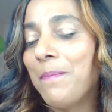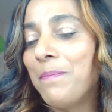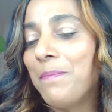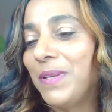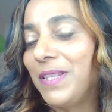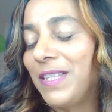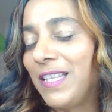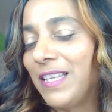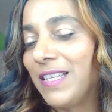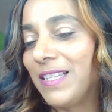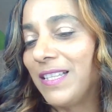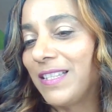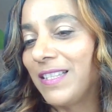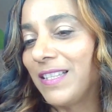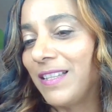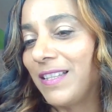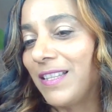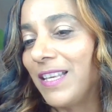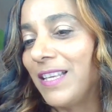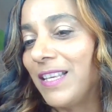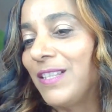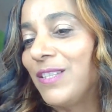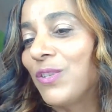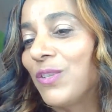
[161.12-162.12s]
But
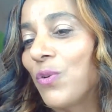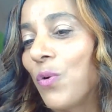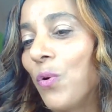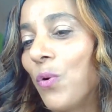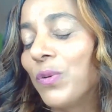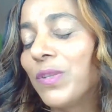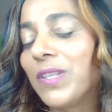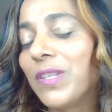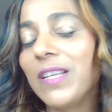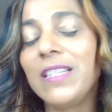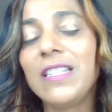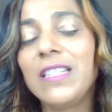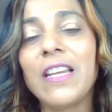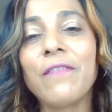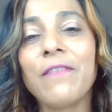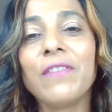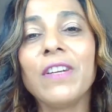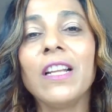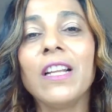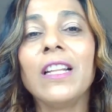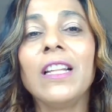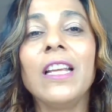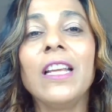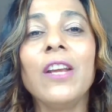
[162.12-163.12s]
these scores are
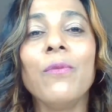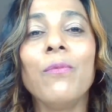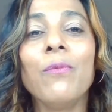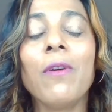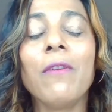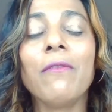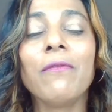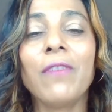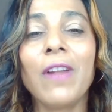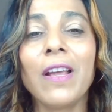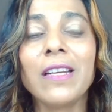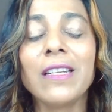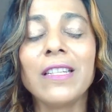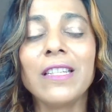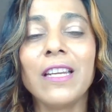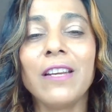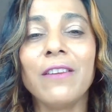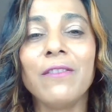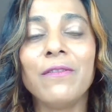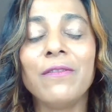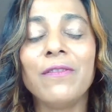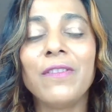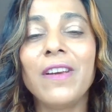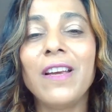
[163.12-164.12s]
definitely
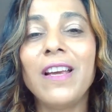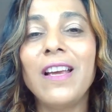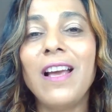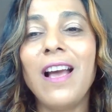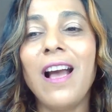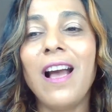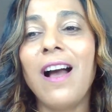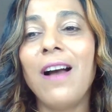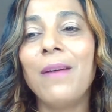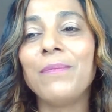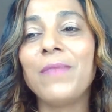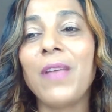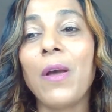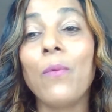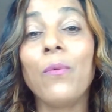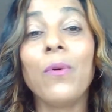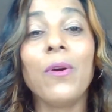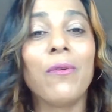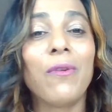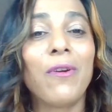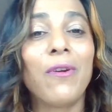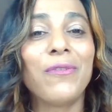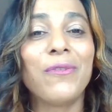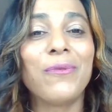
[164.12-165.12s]
reflective that
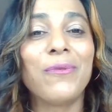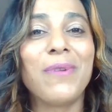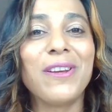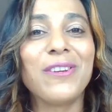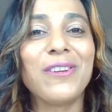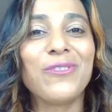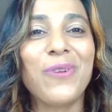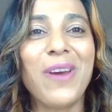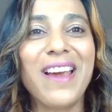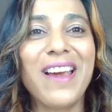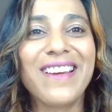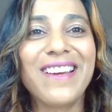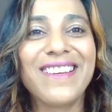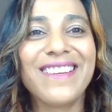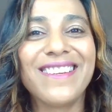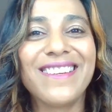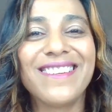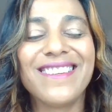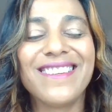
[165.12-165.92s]
we're on the right track.